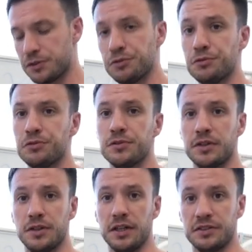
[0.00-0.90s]
to
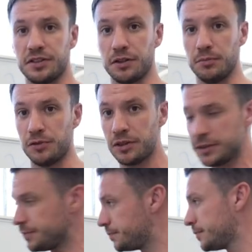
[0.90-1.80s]
a single
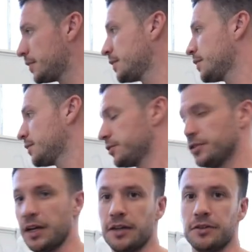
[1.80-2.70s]
board,
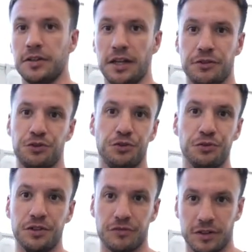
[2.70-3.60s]
so that I don't need
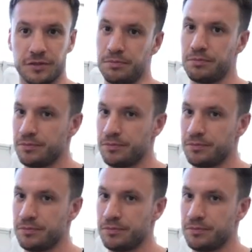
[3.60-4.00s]
two different